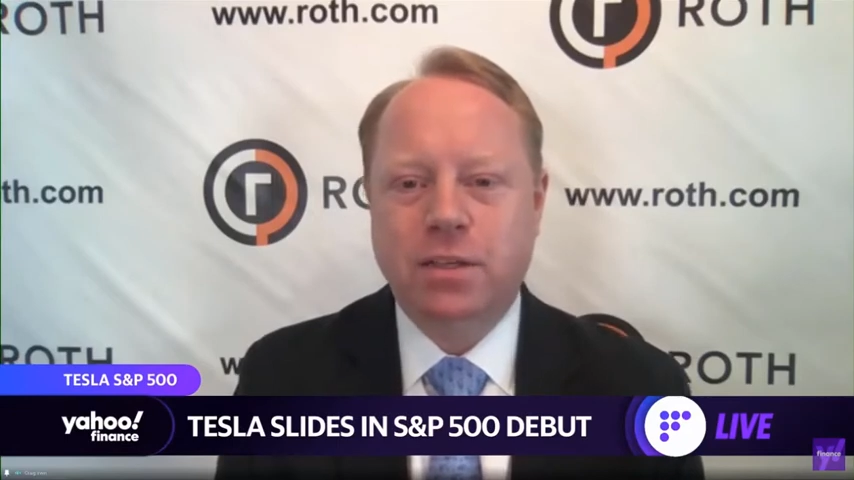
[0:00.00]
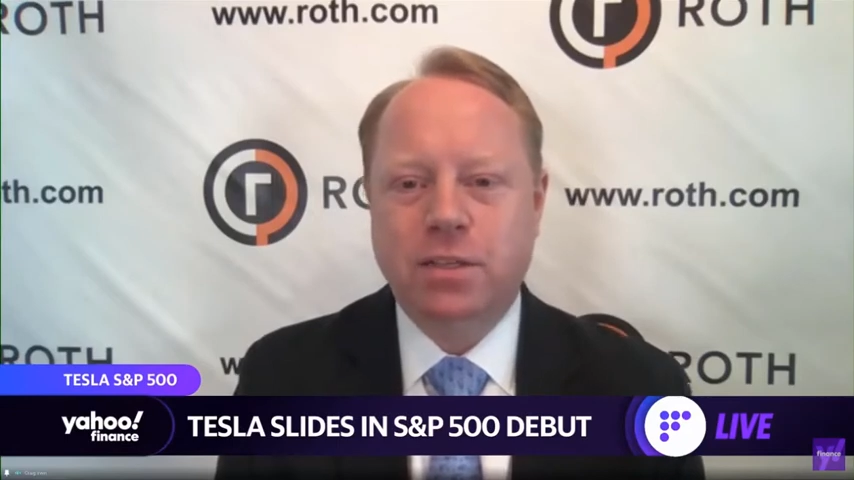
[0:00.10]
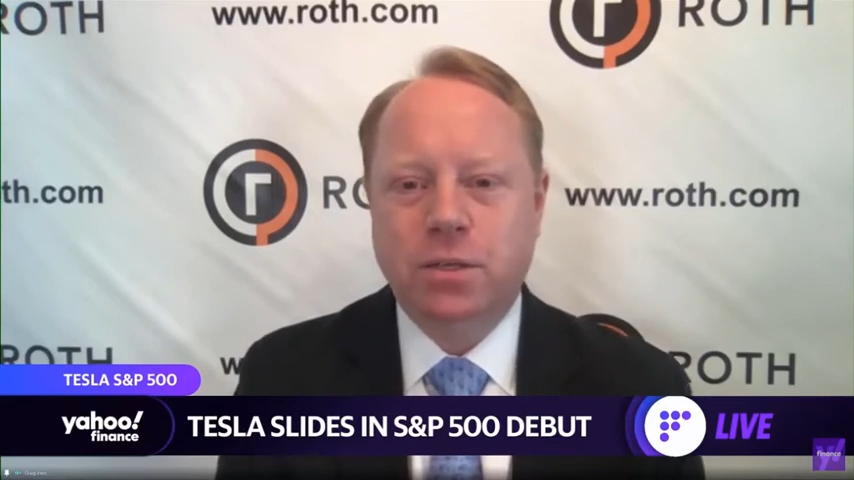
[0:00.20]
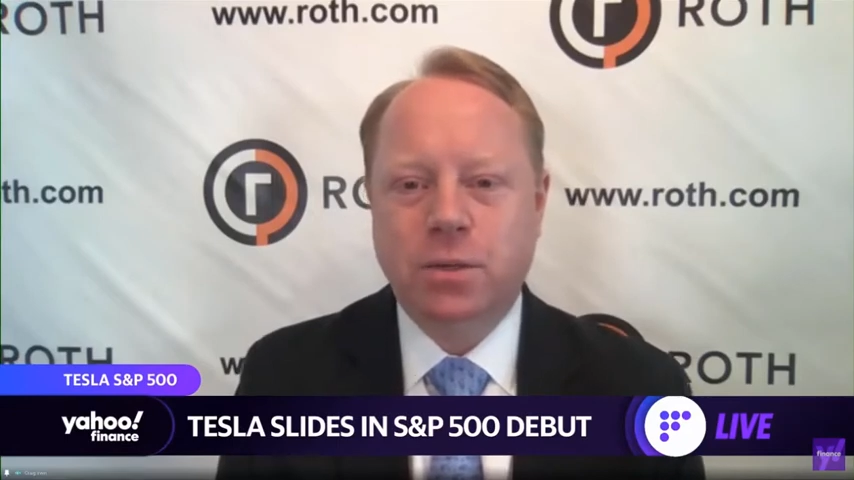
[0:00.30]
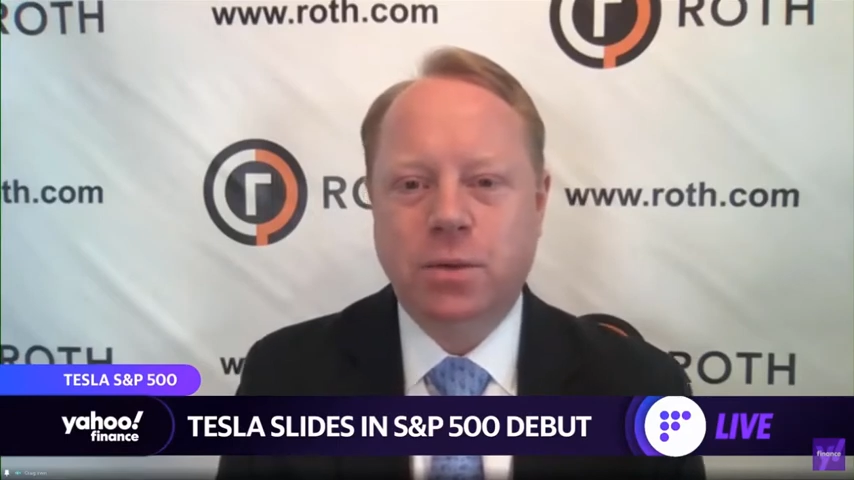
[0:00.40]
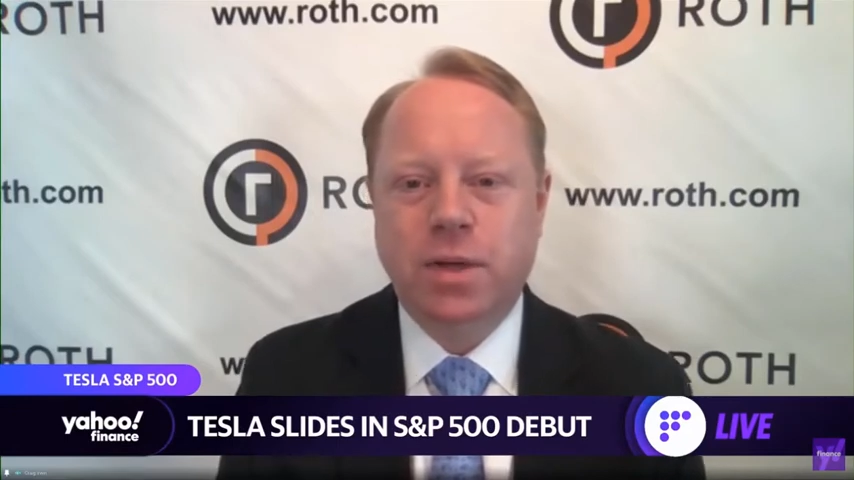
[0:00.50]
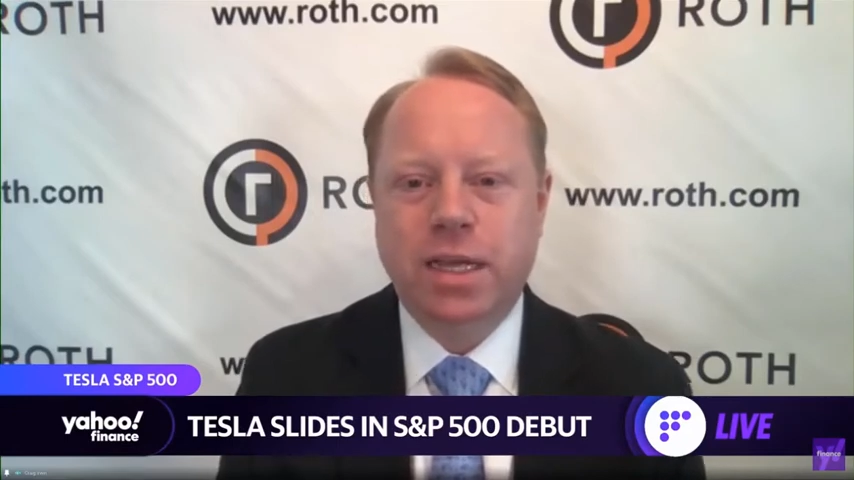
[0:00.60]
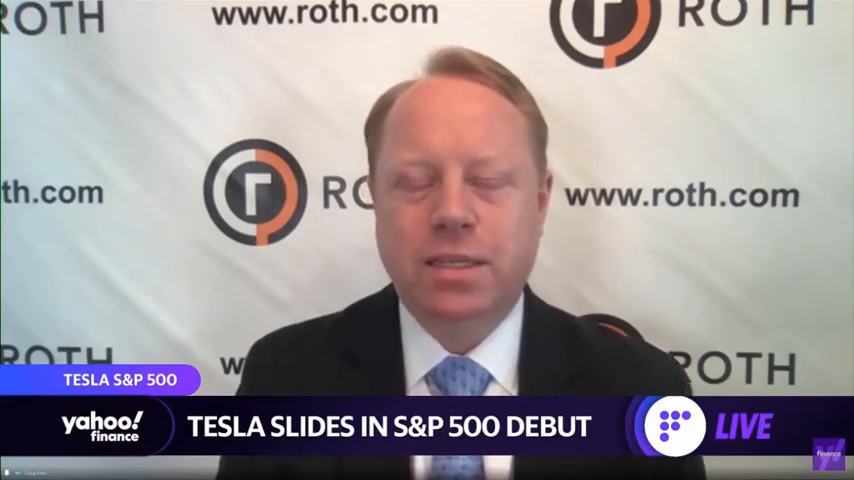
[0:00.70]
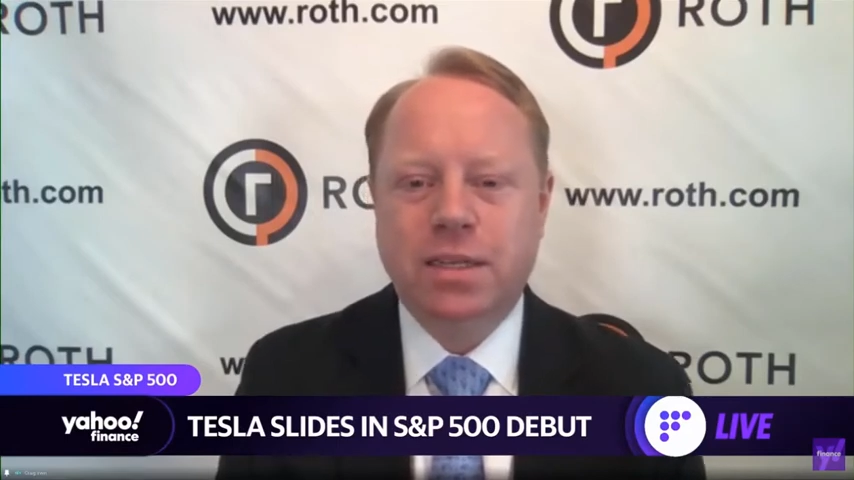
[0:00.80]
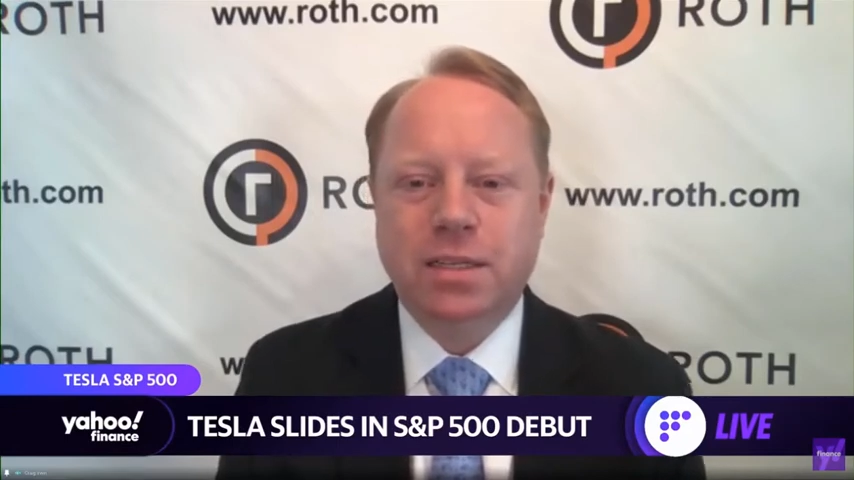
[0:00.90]
to
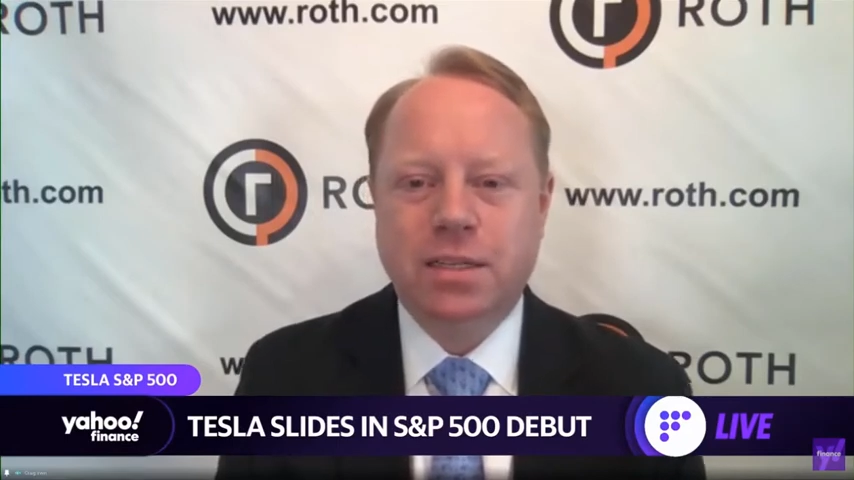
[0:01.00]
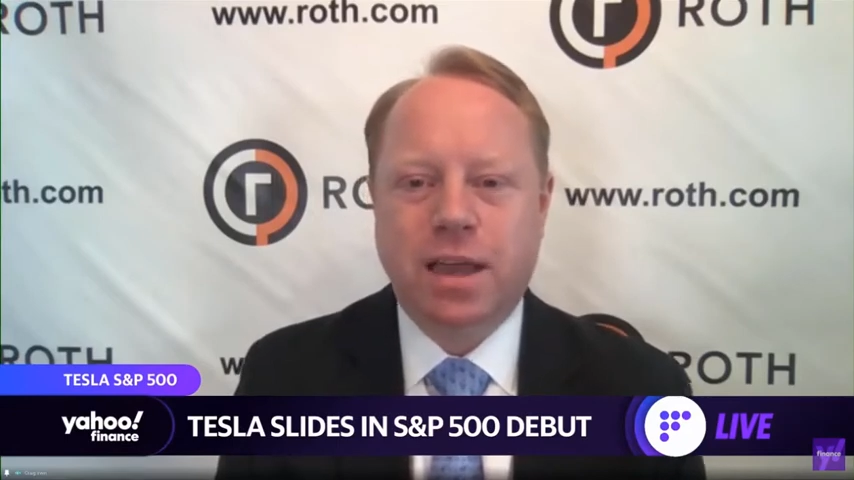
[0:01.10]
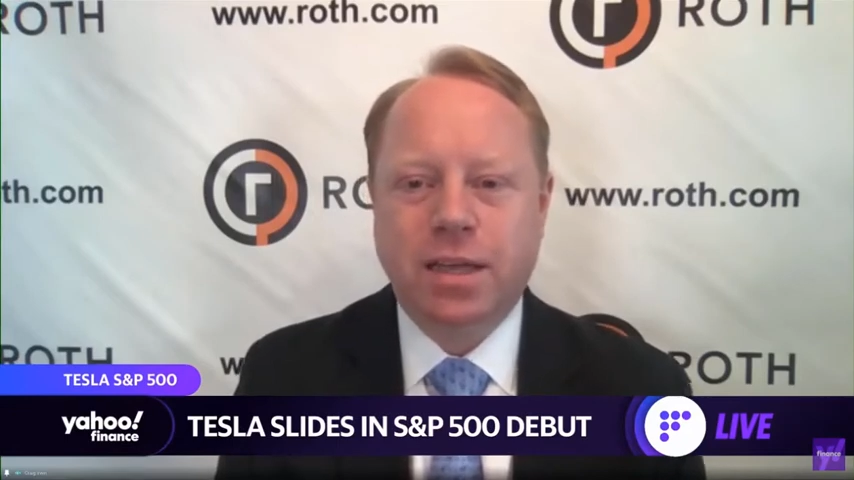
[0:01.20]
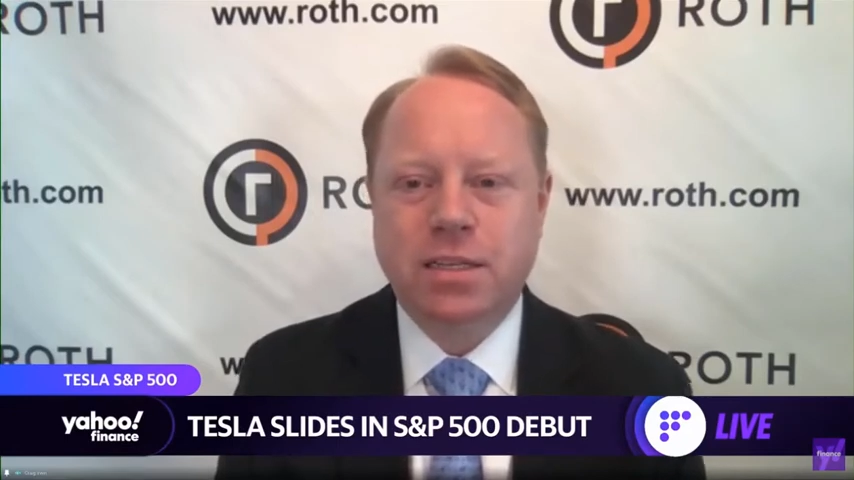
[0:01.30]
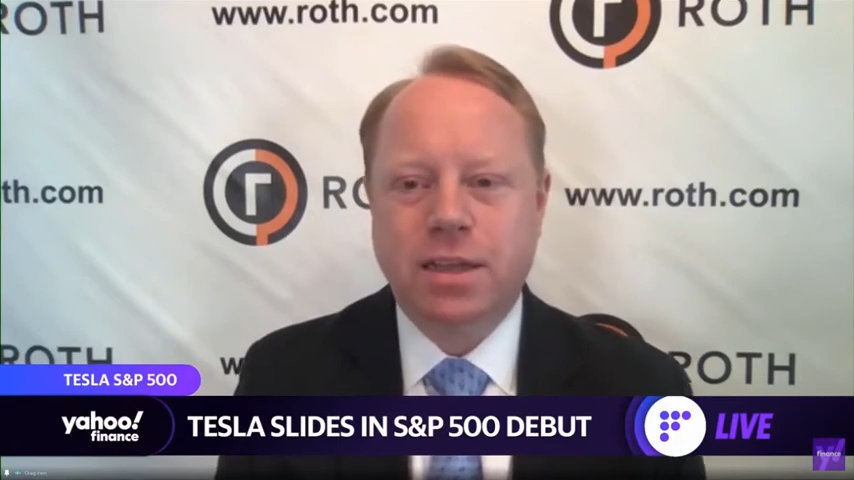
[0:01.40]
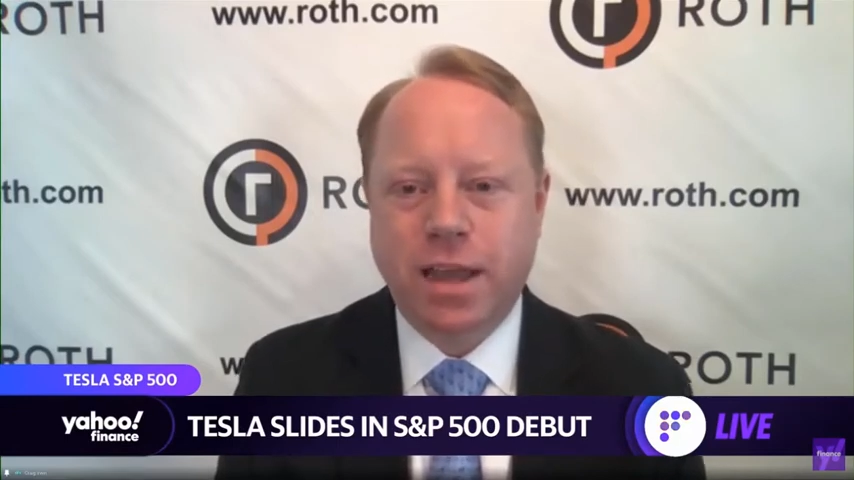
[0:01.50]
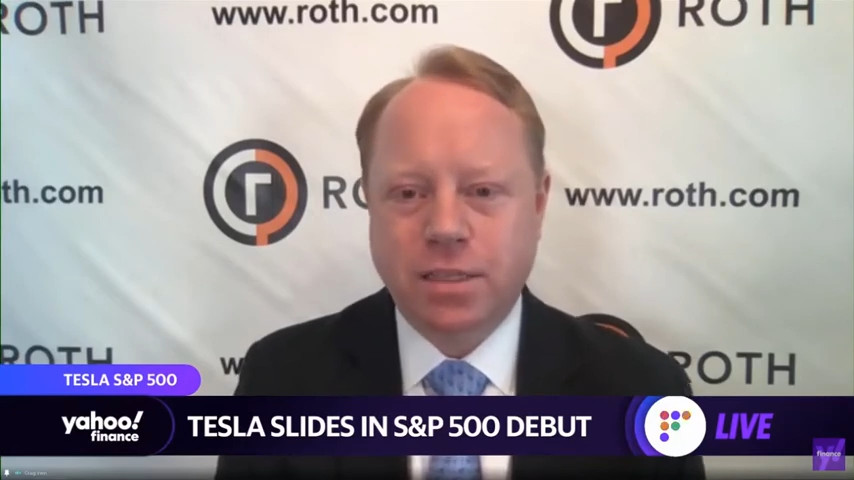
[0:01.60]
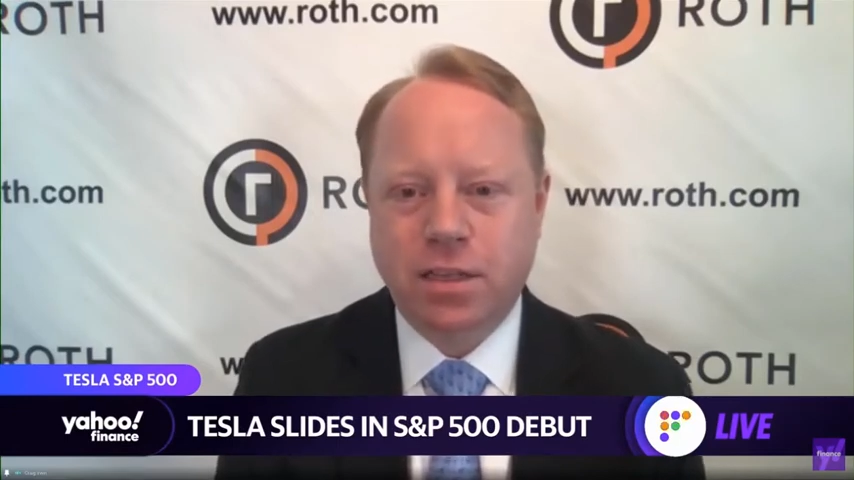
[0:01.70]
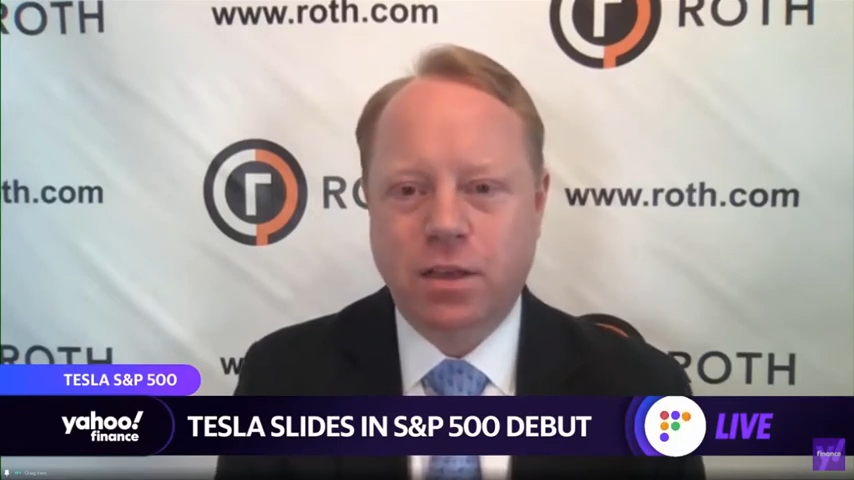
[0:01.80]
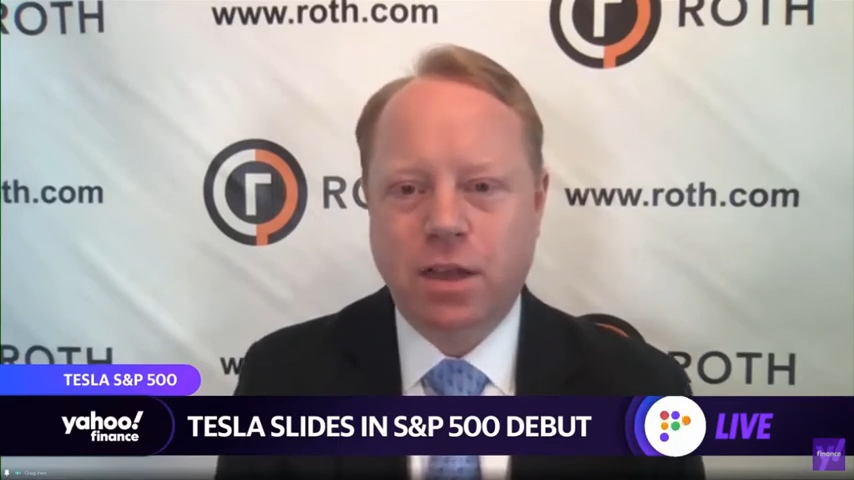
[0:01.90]
is Tesla actually
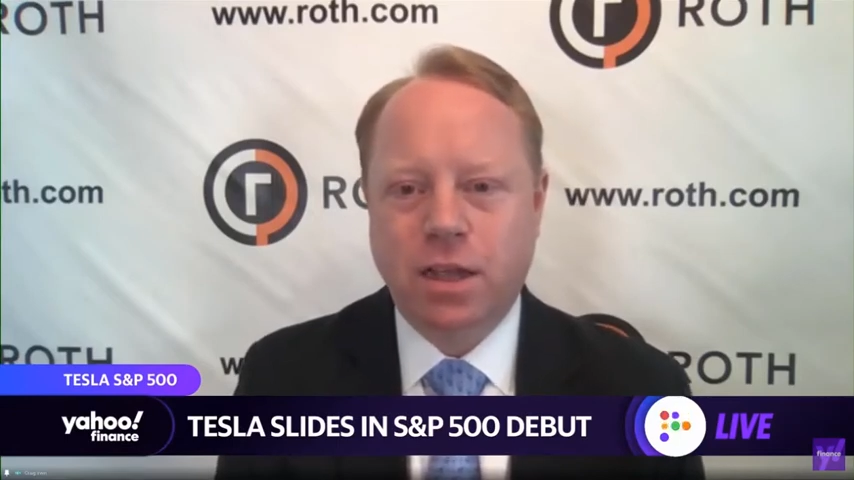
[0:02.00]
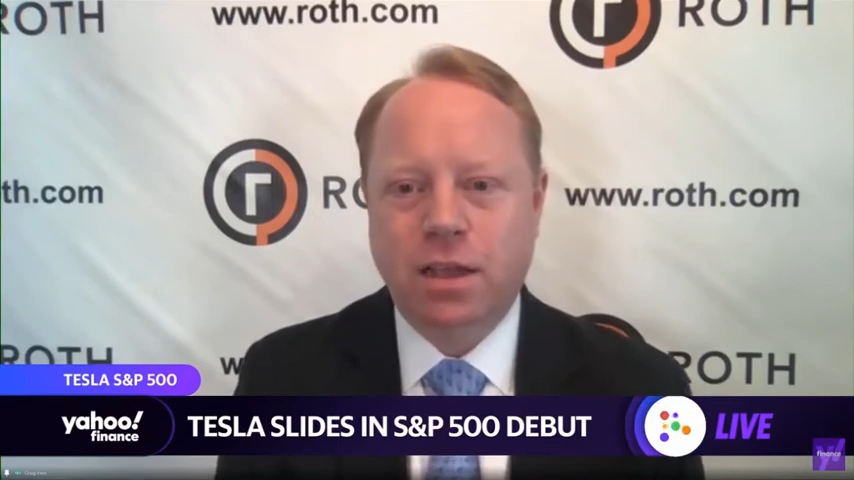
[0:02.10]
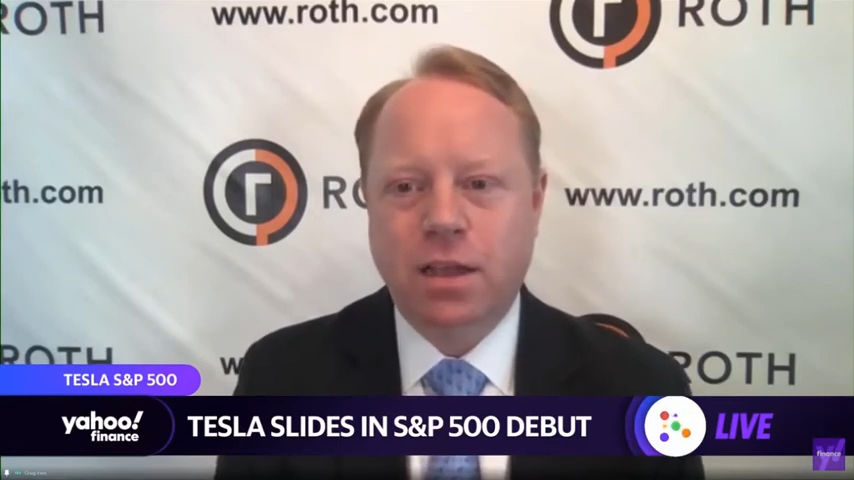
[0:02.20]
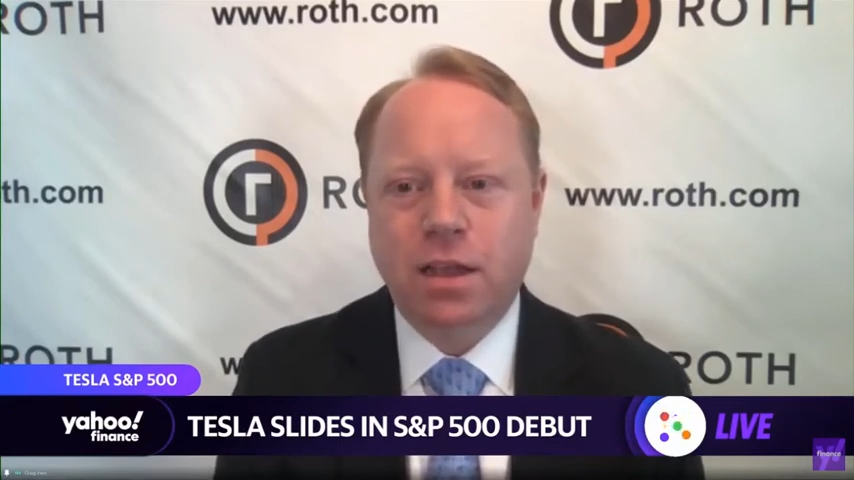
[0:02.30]
executing?